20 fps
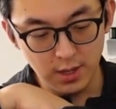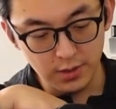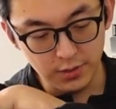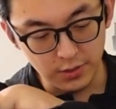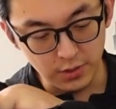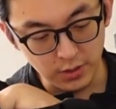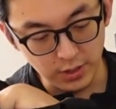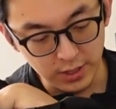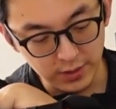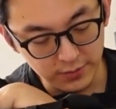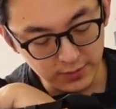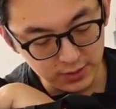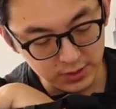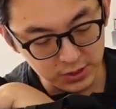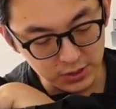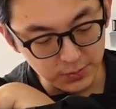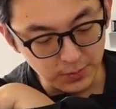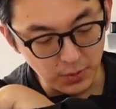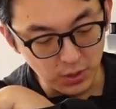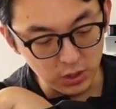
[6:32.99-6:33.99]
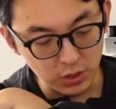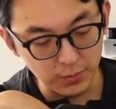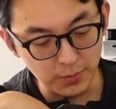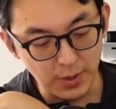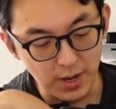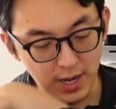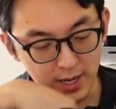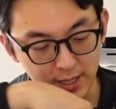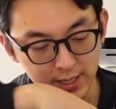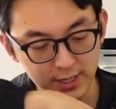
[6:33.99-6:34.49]
There are even smaller
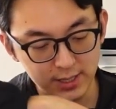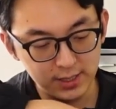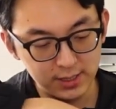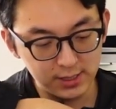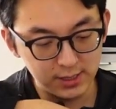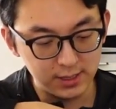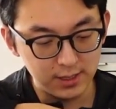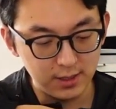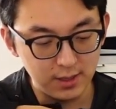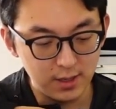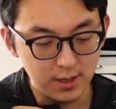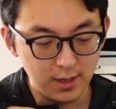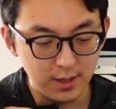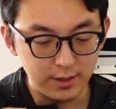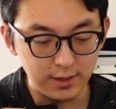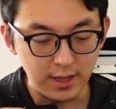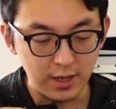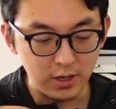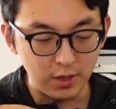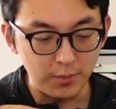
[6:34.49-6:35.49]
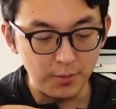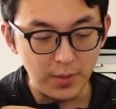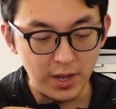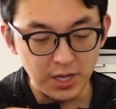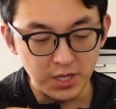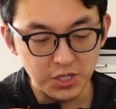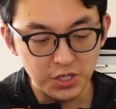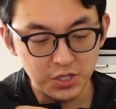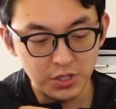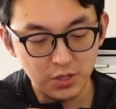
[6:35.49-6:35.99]
pockets that are
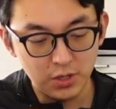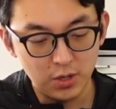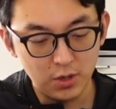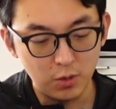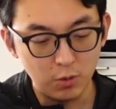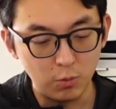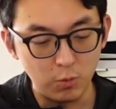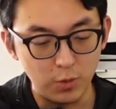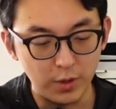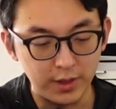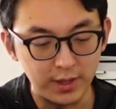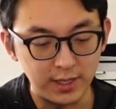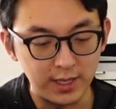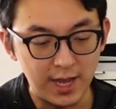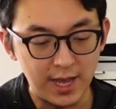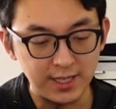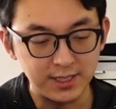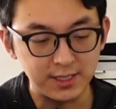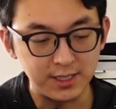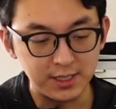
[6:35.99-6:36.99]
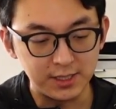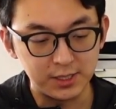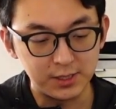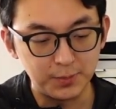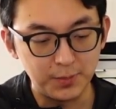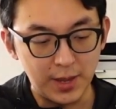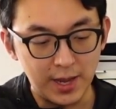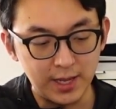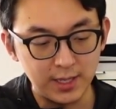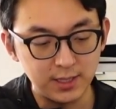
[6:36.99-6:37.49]
mesh with elastic
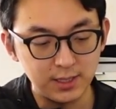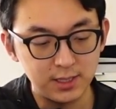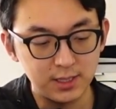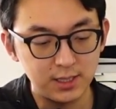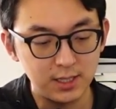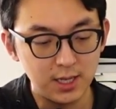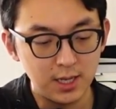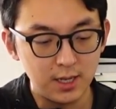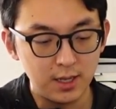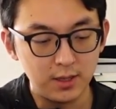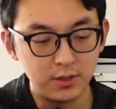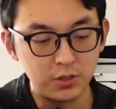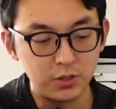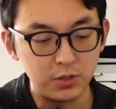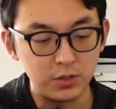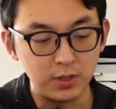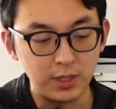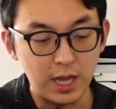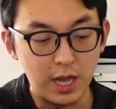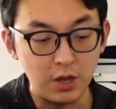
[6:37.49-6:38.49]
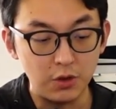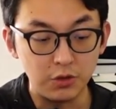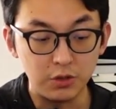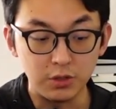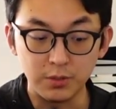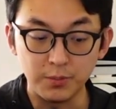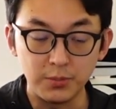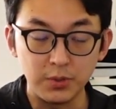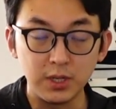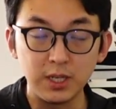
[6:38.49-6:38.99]
spans to allow you
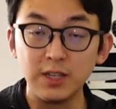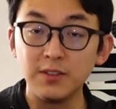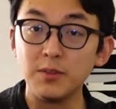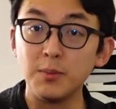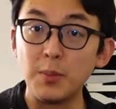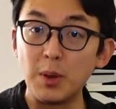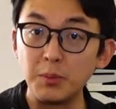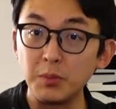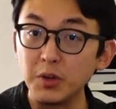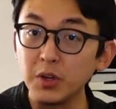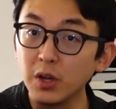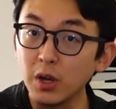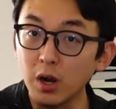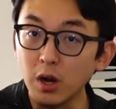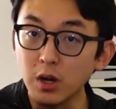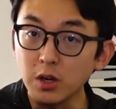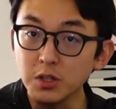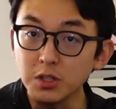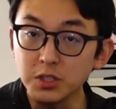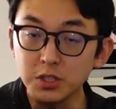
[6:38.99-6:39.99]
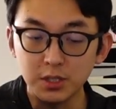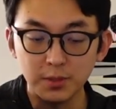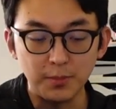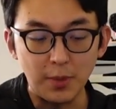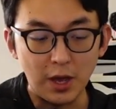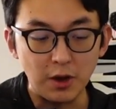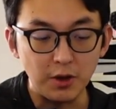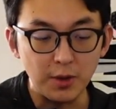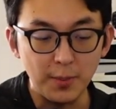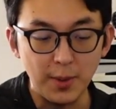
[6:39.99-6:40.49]
to put even memory cards,
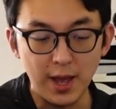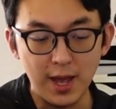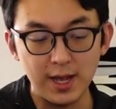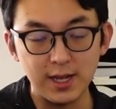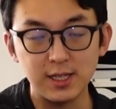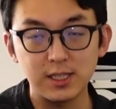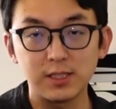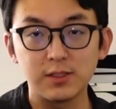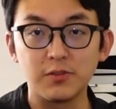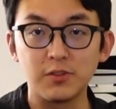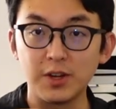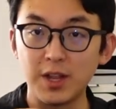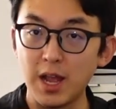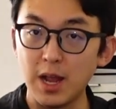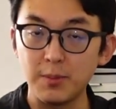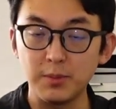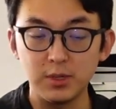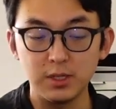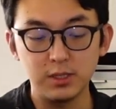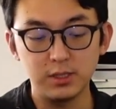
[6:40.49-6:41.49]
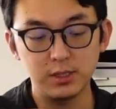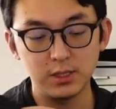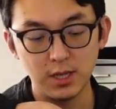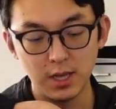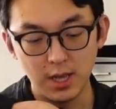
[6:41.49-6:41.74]
battery packs for cameras.